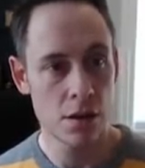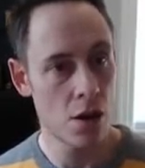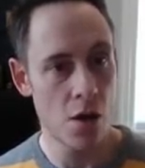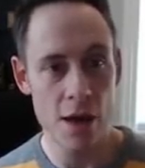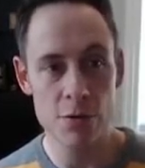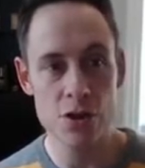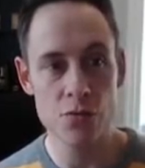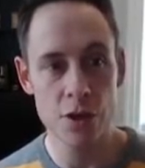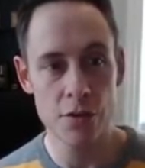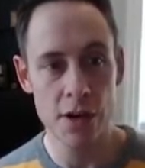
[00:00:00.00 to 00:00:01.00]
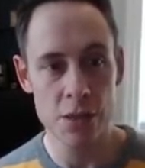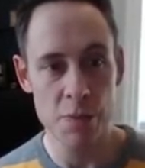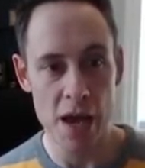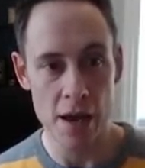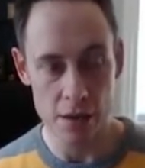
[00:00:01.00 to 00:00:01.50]
No, that one just redirects
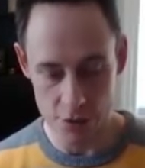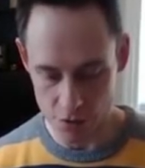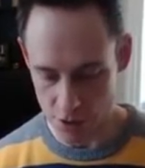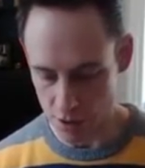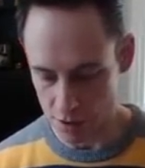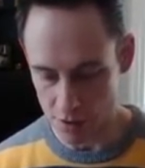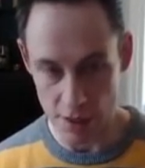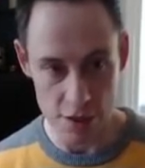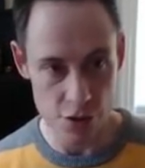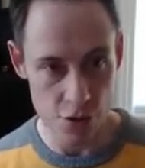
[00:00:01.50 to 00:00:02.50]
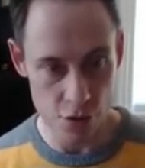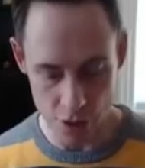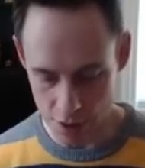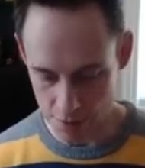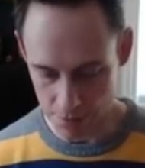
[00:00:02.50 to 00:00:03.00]
back. Let's try
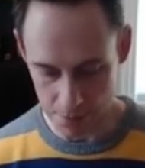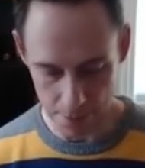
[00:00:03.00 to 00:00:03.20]
-3.